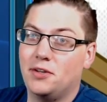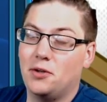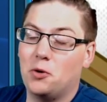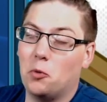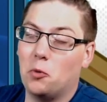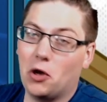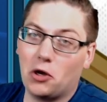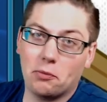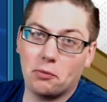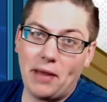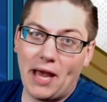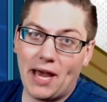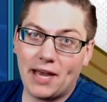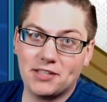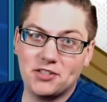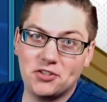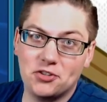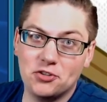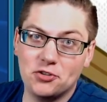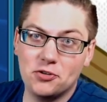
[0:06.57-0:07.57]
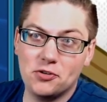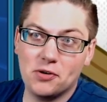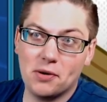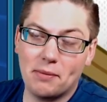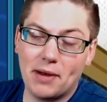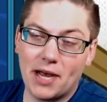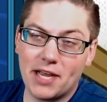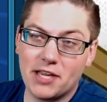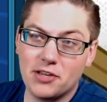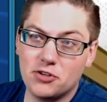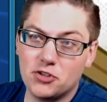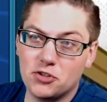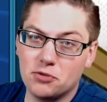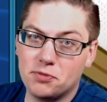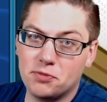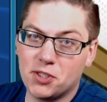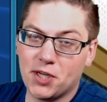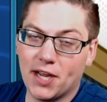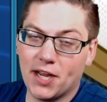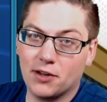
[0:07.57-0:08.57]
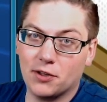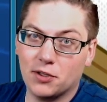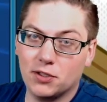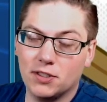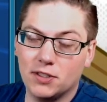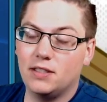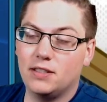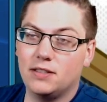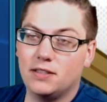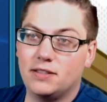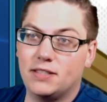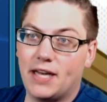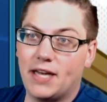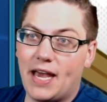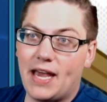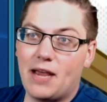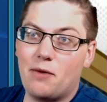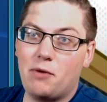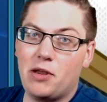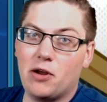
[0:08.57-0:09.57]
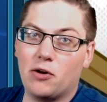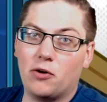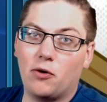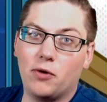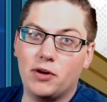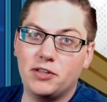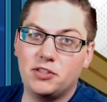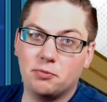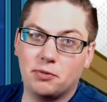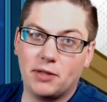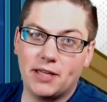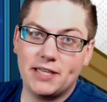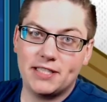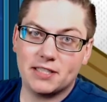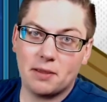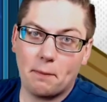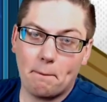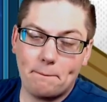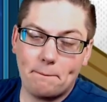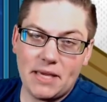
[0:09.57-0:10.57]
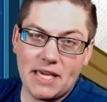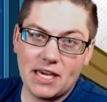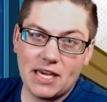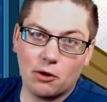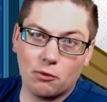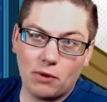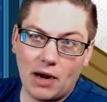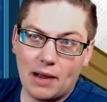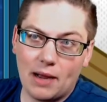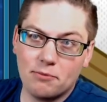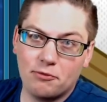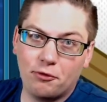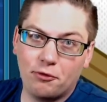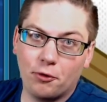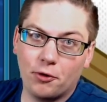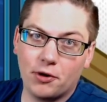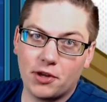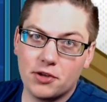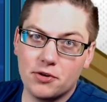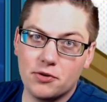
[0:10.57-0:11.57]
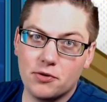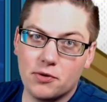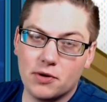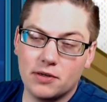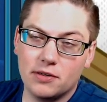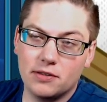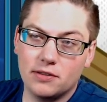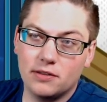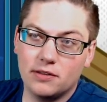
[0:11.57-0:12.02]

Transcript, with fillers: Welcome back to my YouTube channel. Today we are going to play some PikaRom for you.